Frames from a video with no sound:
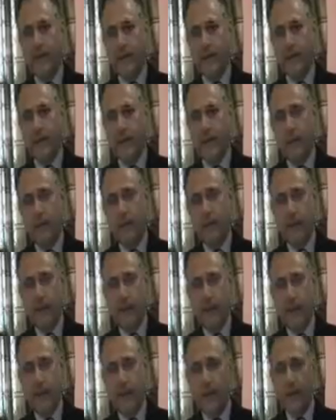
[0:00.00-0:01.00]
it can be a
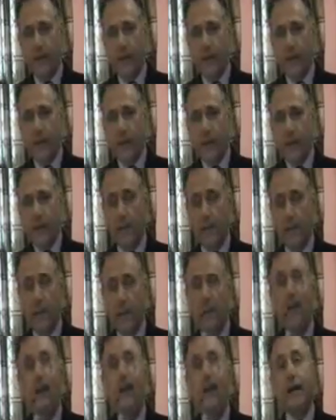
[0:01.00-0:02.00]
viewfinder of your
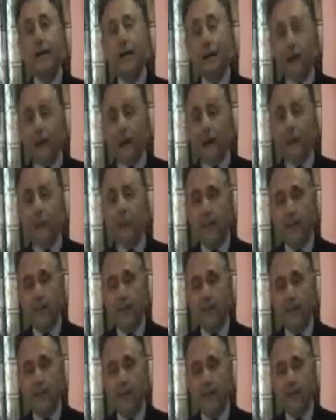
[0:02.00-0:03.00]
camera, it can be a
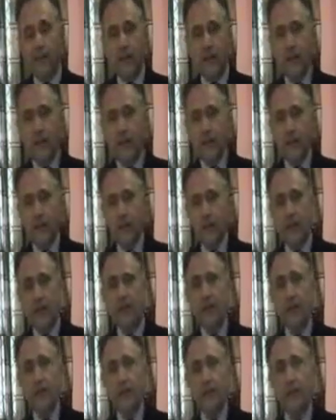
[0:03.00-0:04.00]
domestic television,
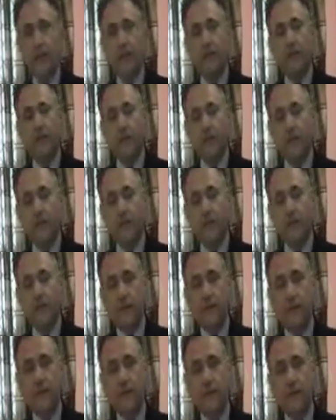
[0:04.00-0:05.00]
it can be a
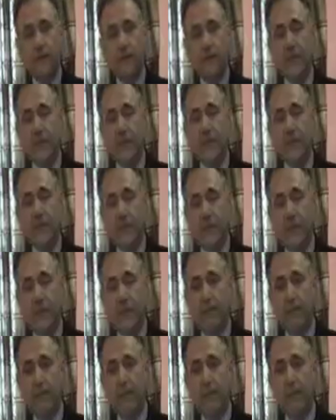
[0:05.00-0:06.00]
VCR, a
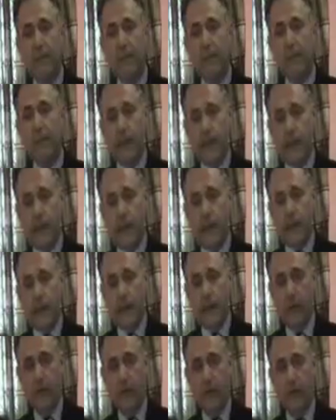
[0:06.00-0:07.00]
video cassette
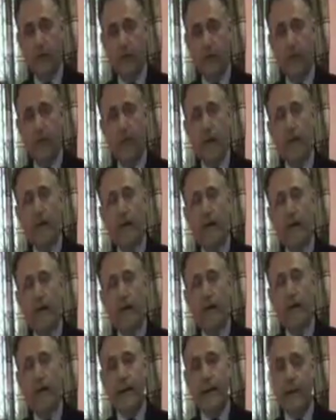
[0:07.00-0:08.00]
recorder, or
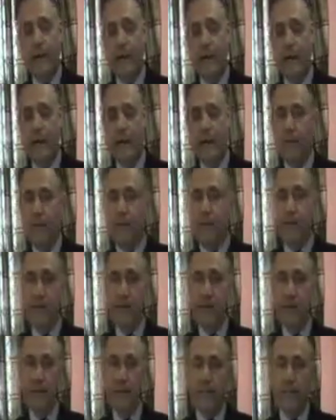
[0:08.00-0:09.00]
it can be
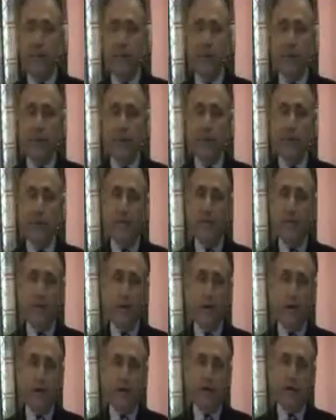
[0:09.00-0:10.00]
a
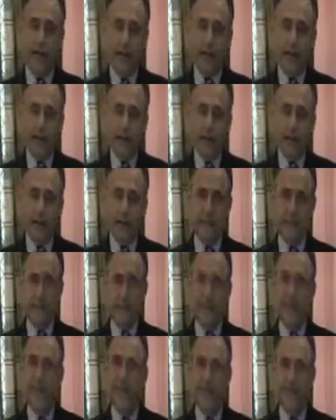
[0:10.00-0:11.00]
video hard disk
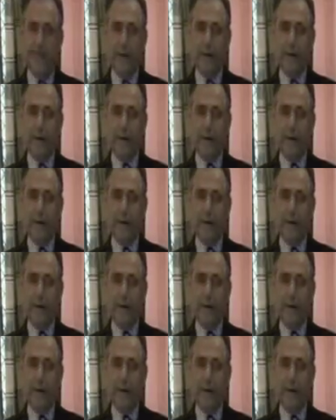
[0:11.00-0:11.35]
recorder.